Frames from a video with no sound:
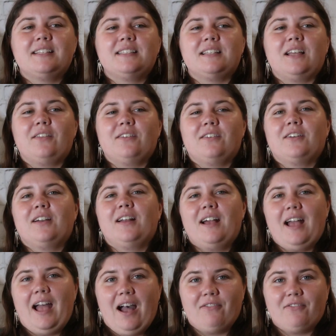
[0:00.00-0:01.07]
southern
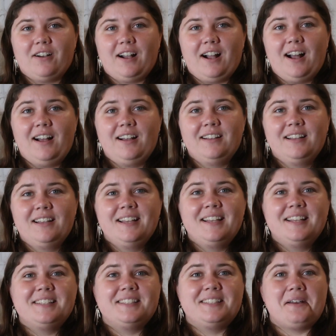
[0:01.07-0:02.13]
Africa.
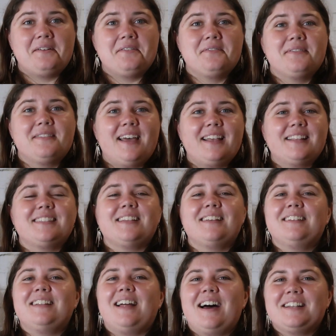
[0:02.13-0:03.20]
So that's
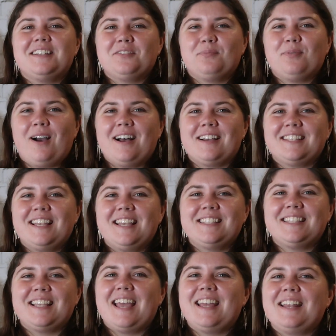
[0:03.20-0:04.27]
a lot to
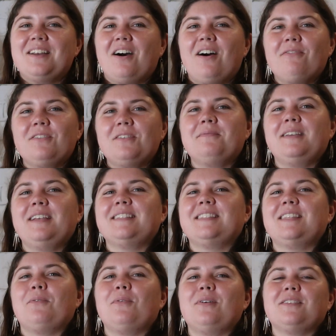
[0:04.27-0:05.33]
process and often means
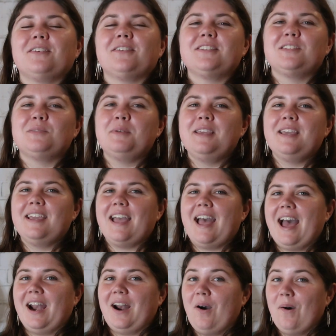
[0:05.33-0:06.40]
that what they're speaking
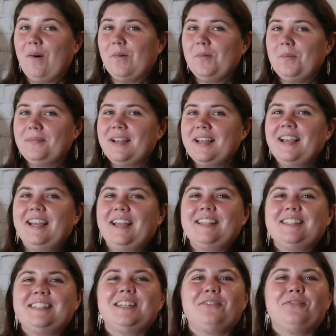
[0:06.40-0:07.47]
at home
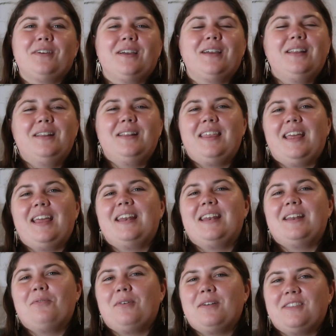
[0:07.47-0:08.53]
is different
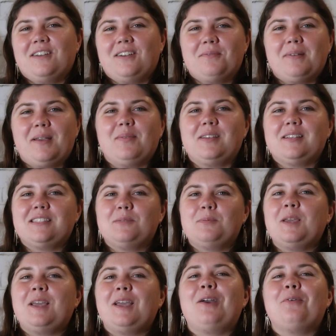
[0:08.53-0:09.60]
than what they're maybe
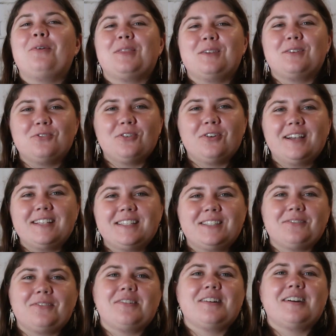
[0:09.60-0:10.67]
speaking with the
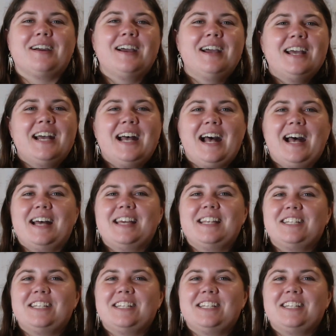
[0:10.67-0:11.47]
tourists or uh,